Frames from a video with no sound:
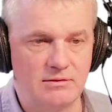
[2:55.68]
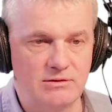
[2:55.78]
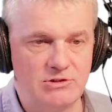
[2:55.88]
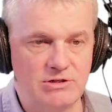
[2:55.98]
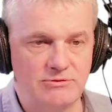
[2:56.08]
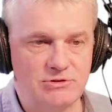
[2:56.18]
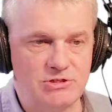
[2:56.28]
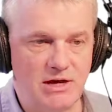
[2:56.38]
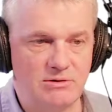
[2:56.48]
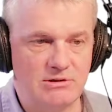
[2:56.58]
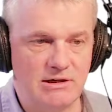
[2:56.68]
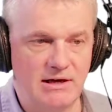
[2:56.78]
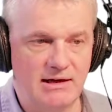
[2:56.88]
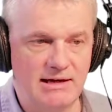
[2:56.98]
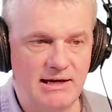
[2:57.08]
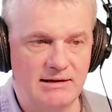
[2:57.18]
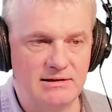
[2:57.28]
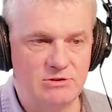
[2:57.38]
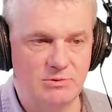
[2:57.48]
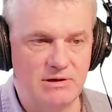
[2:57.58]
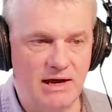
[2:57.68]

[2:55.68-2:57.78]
it's a different sound again. This one